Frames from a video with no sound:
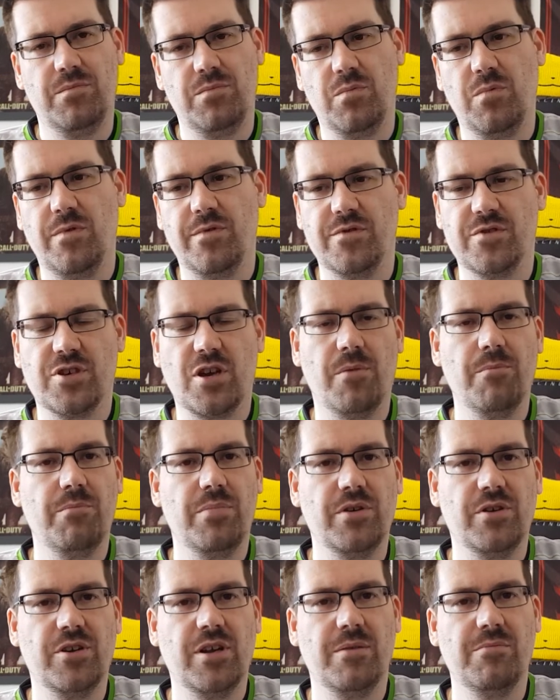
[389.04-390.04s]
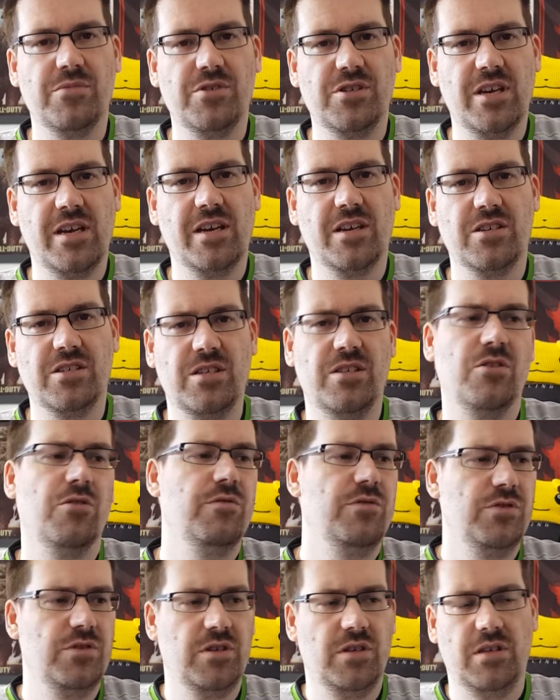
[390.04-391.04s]
with Scump and Crim6, and
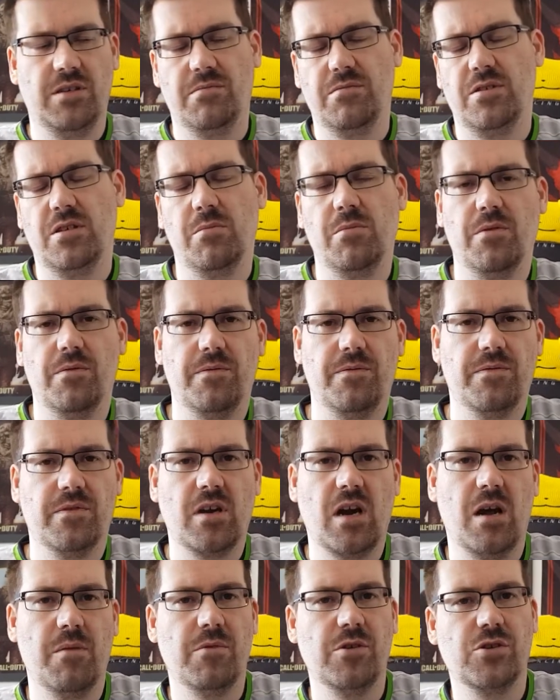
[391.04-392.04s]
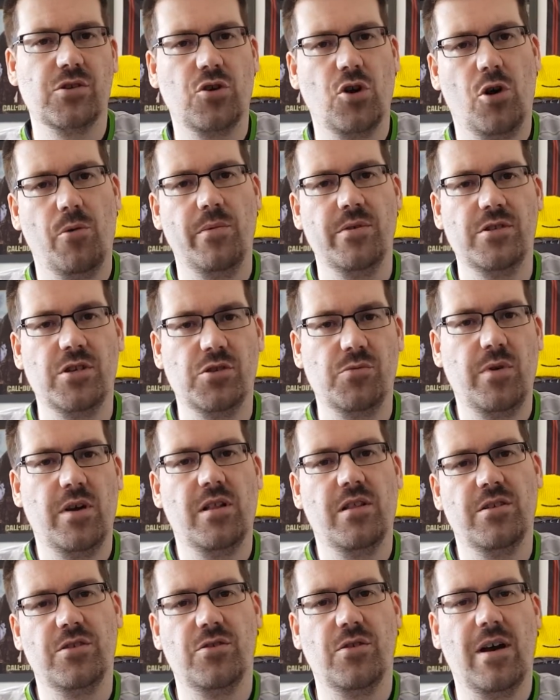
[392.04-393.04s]
obviously some of Karma's comments as
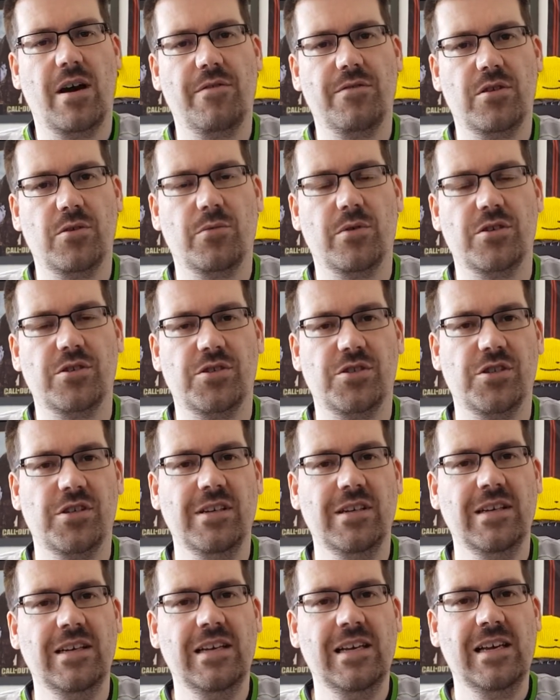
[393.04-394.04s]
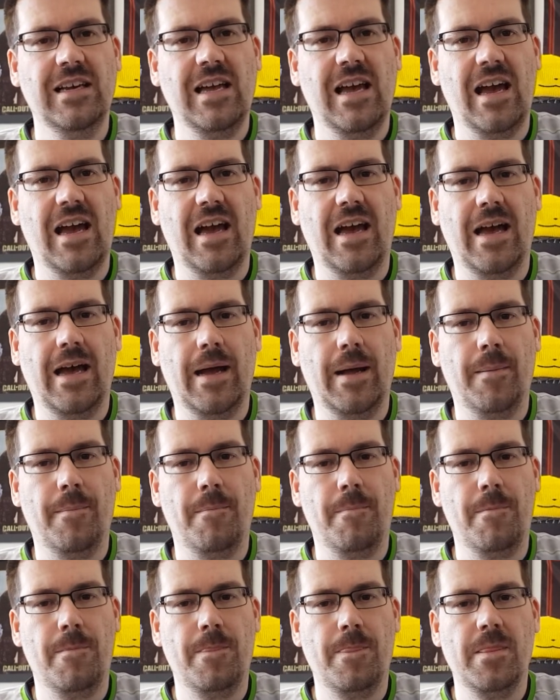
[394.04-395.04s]
well I saw afterwards.
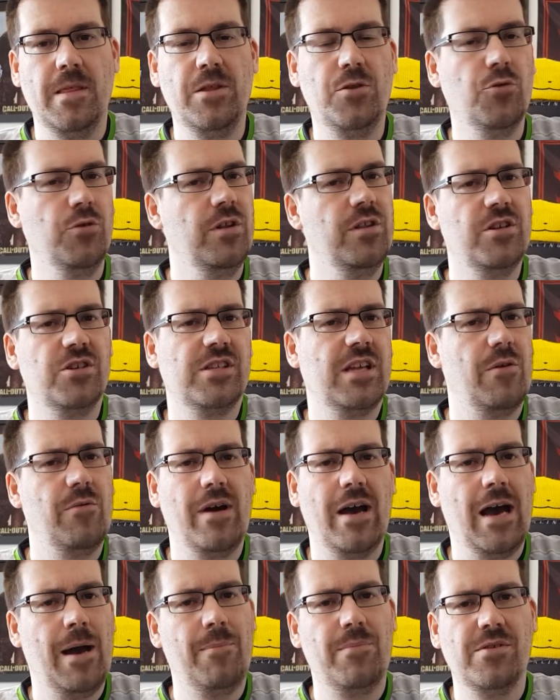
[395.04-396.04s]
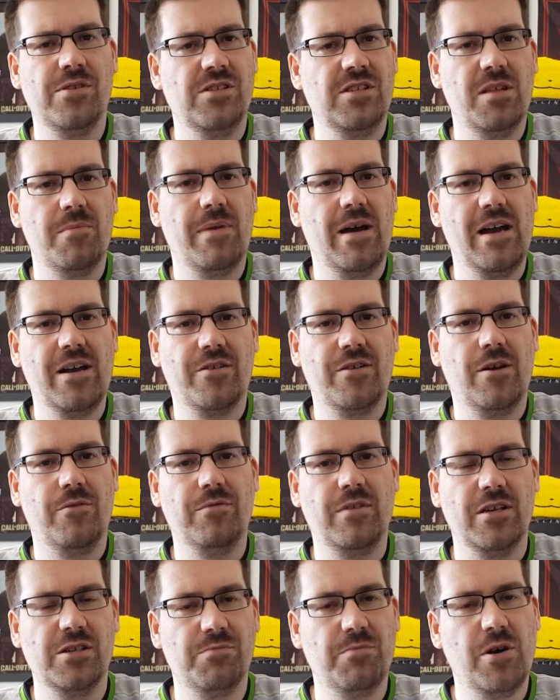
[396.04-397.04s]
You don't understand what happens in the background.
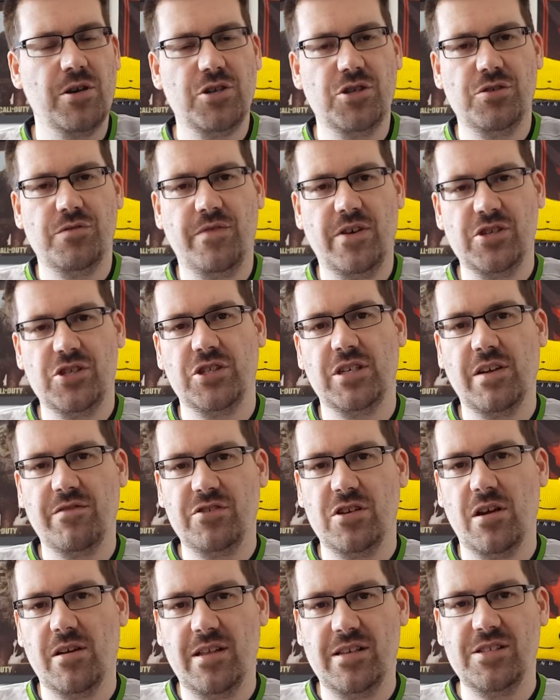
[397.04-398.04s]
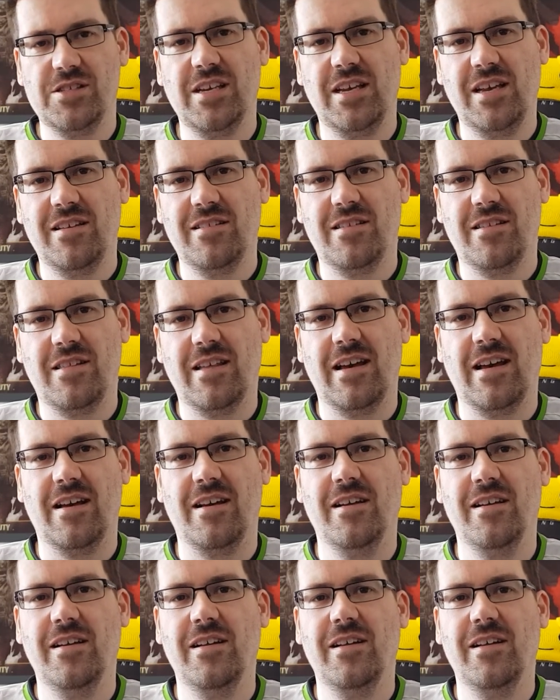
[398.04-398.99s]
As much as Vision gives you an insight into that,